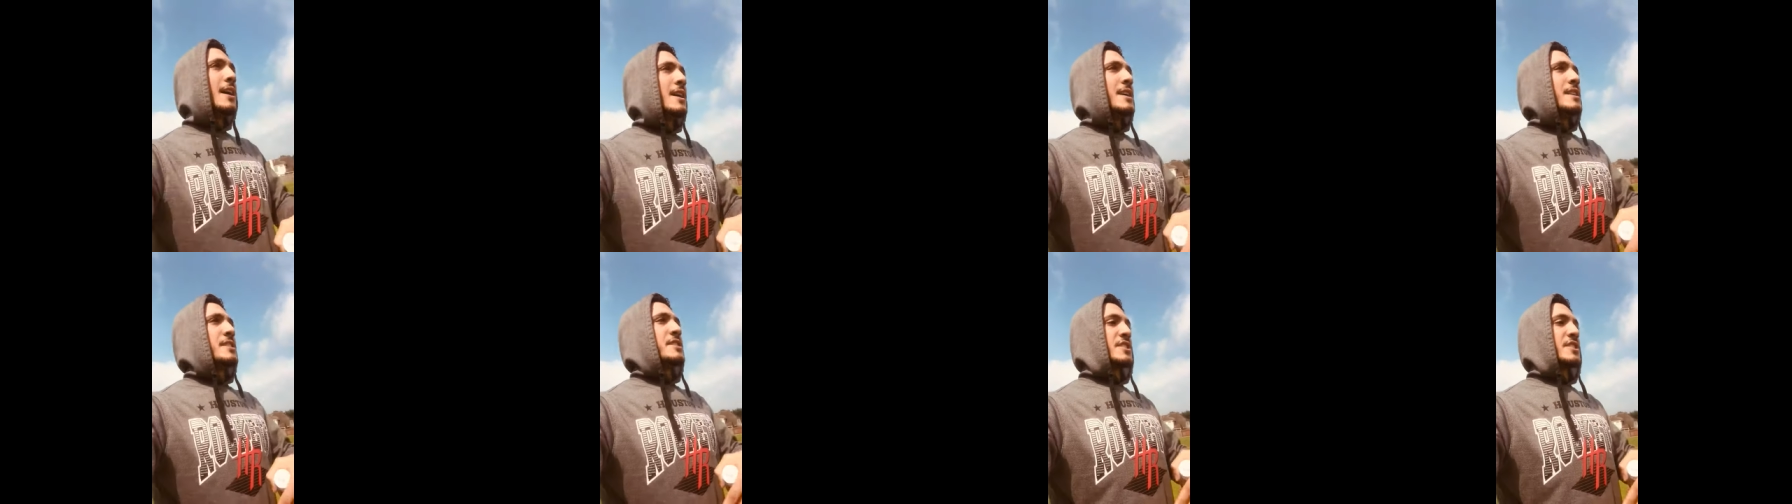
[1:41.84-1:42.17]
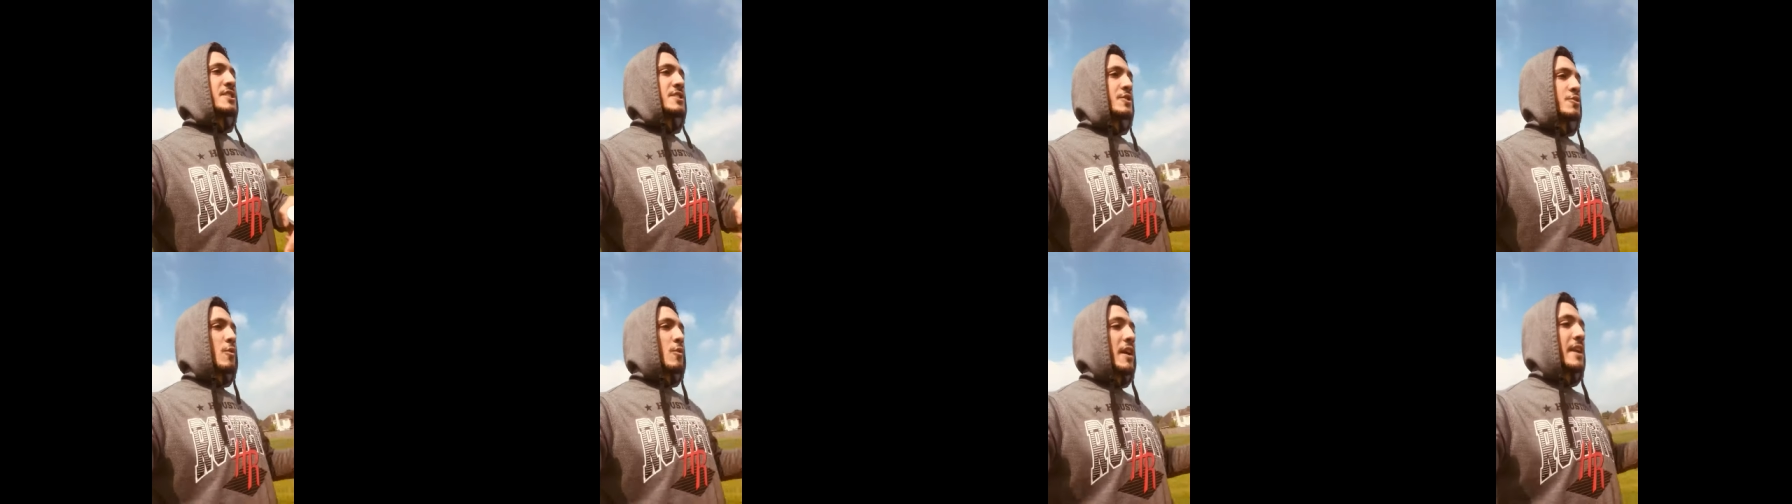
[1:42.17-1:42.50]

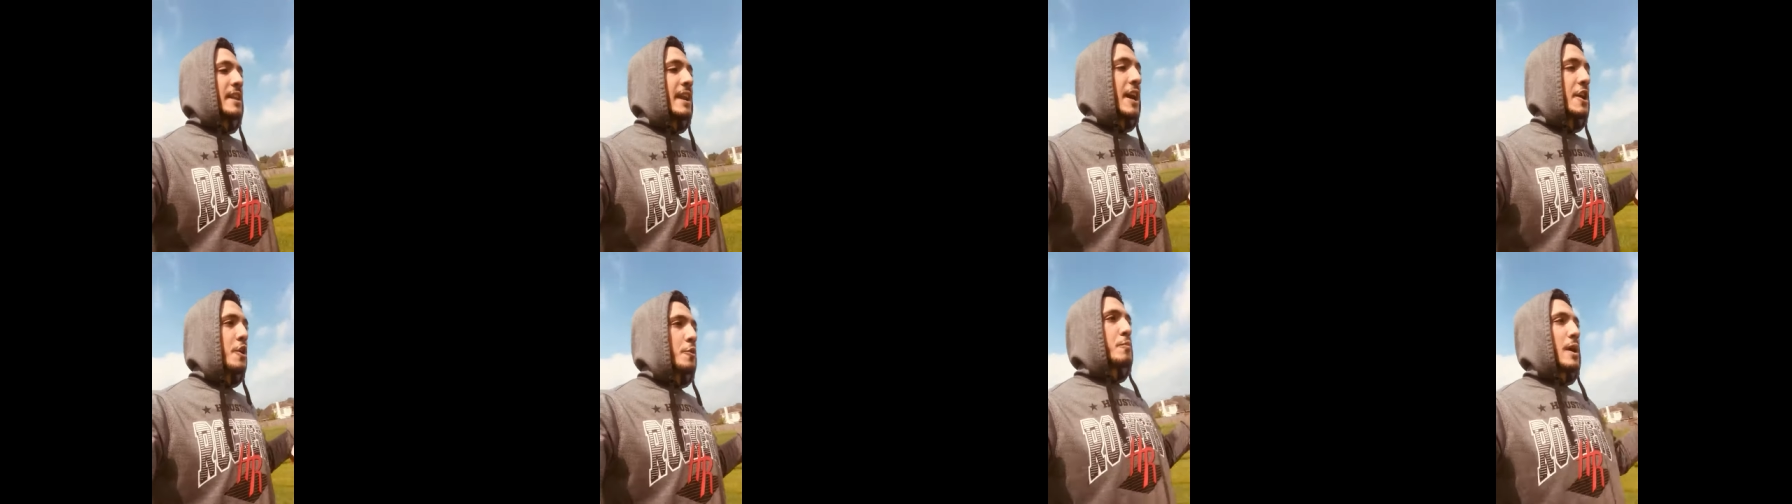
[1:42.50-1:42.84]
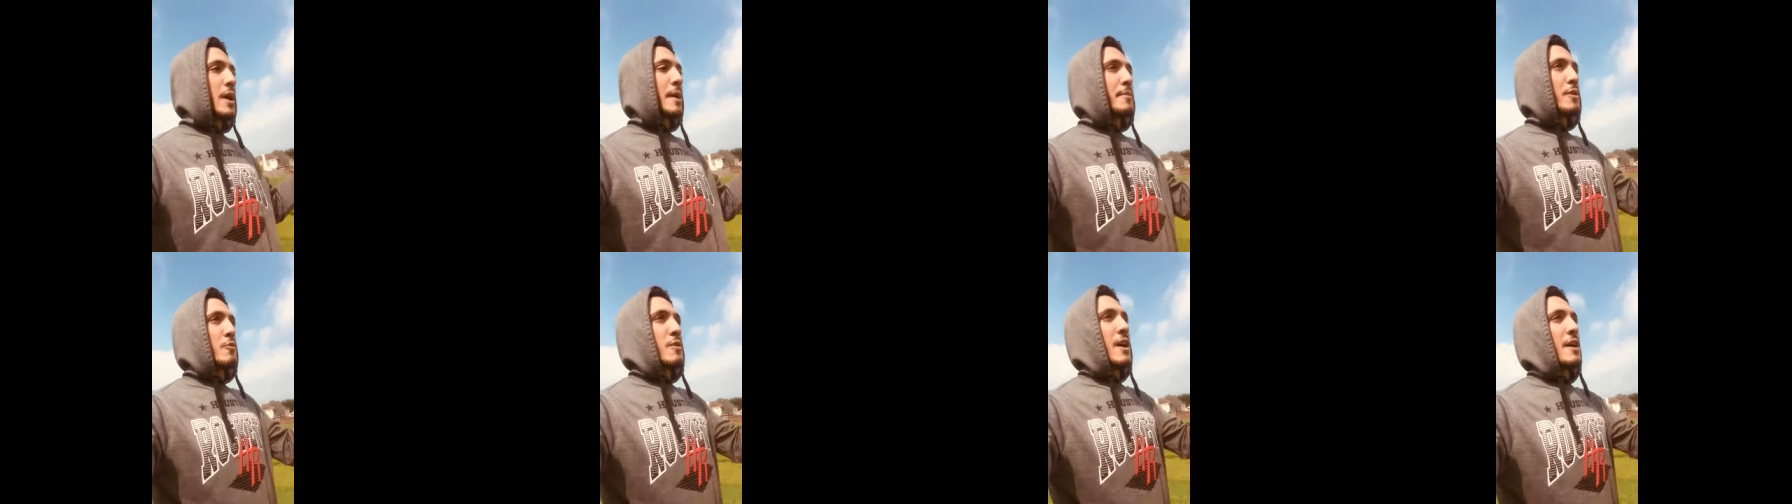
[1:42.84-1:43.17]
Just right now, you're
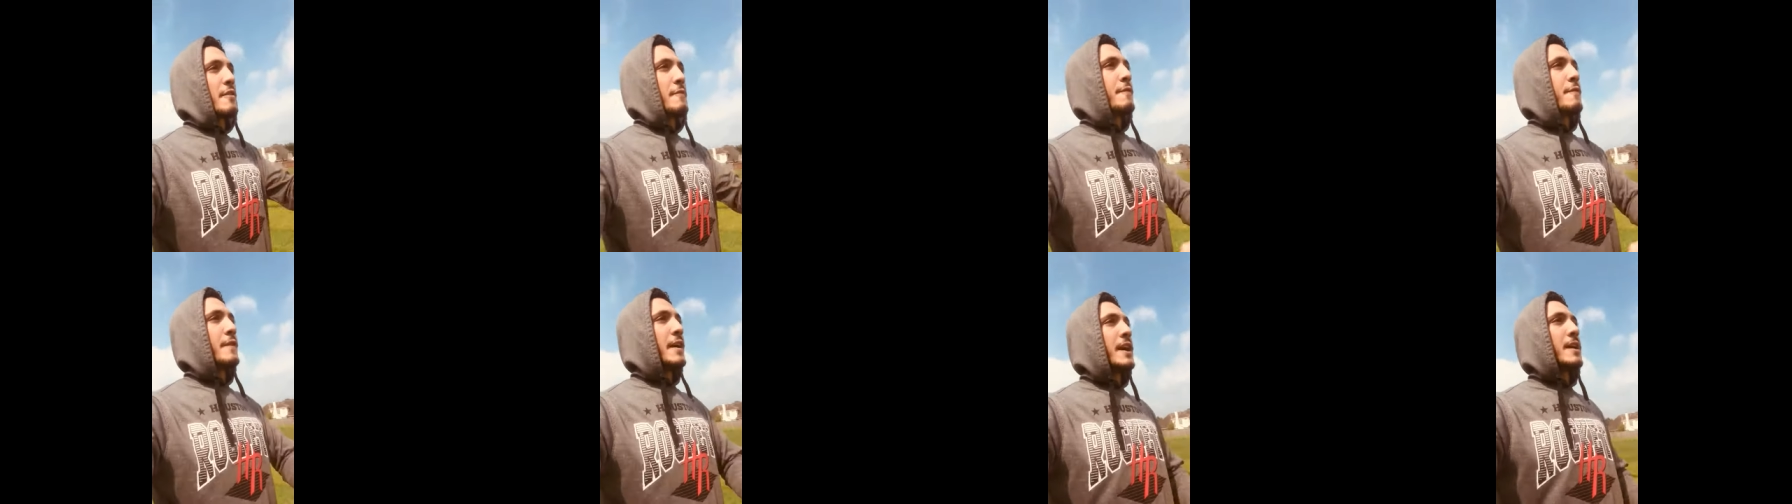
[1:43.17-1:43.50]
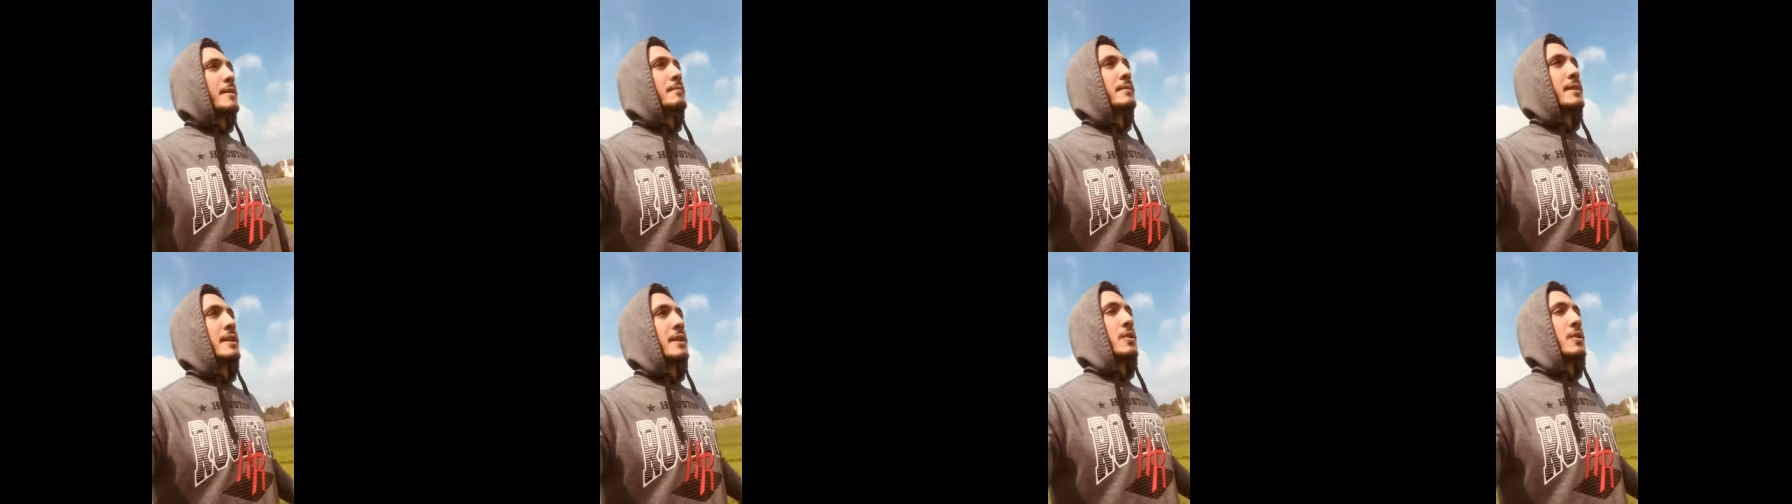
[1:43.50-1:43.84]
probably around
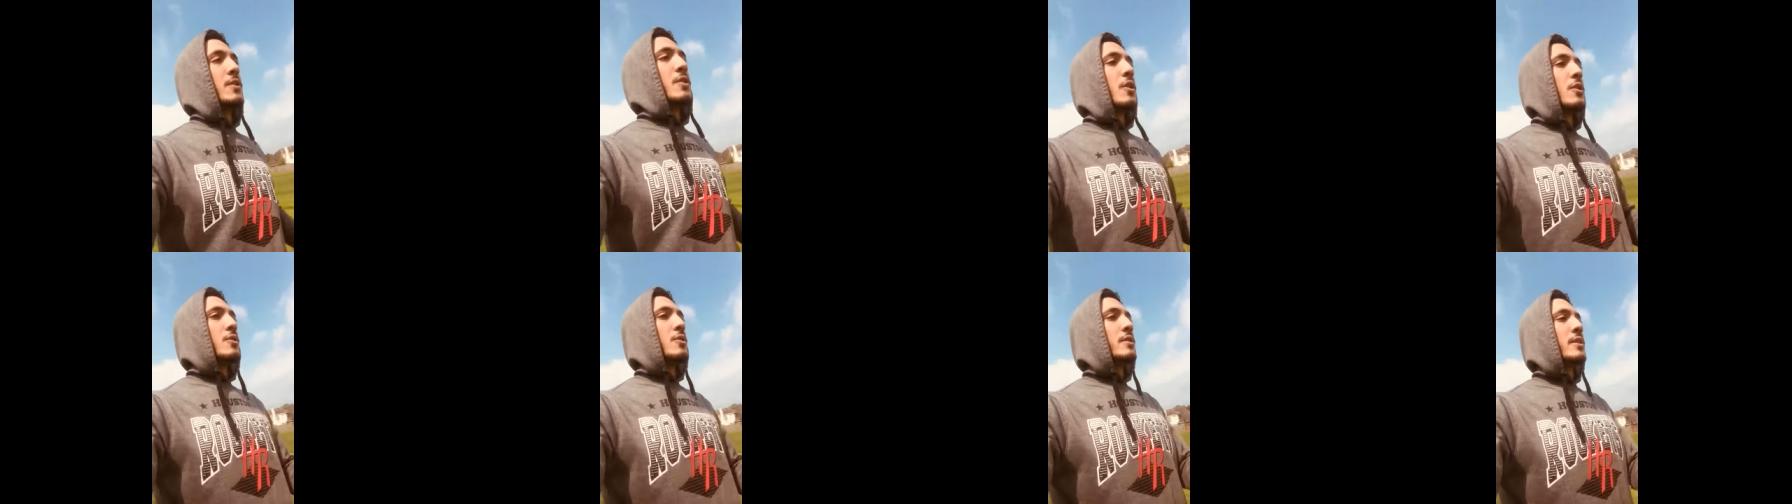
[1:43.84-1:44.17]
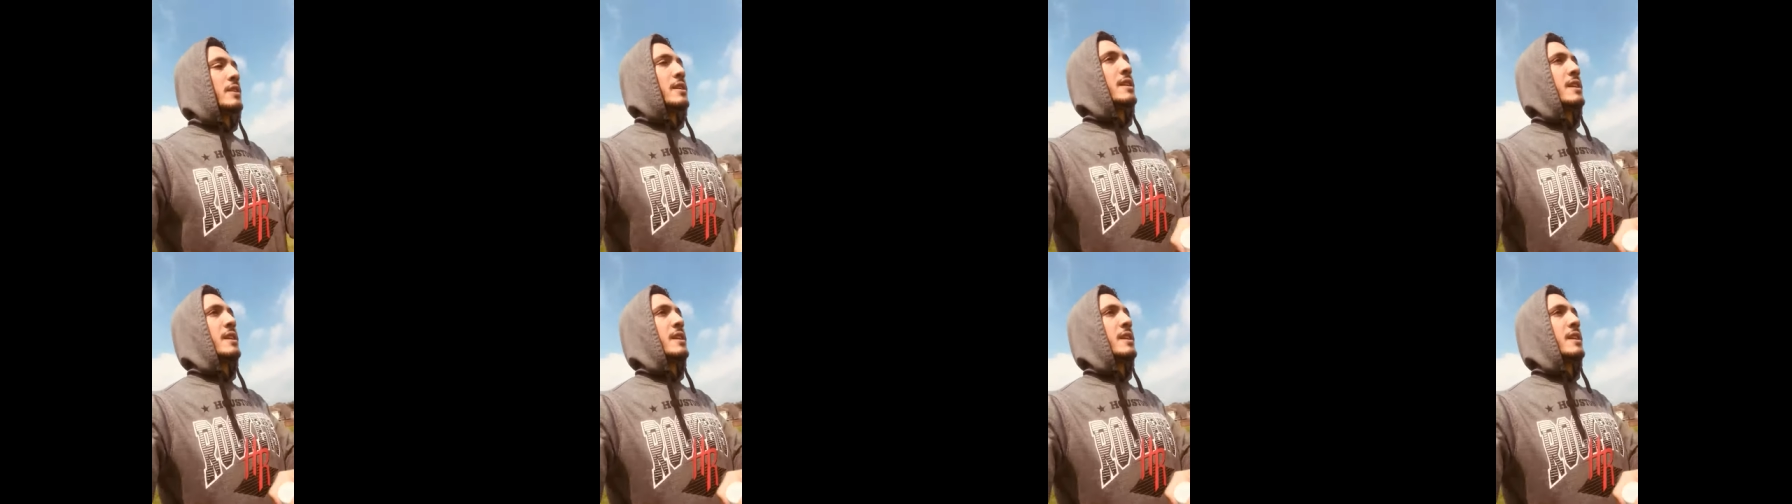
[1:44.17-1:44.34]
family, you know?